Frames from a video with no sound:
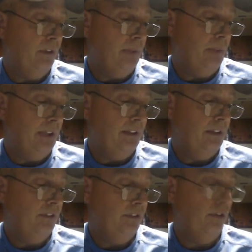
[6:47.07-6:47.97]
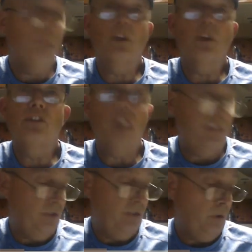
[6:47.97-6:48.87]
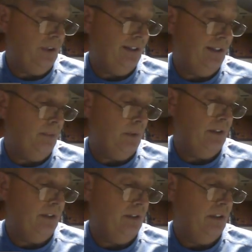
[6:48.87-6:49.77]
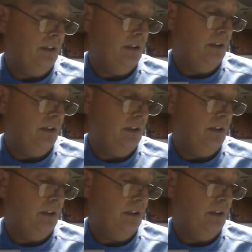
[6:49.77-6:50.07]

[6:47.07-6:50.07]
holding fast the faithful word as he has been taught, that he may be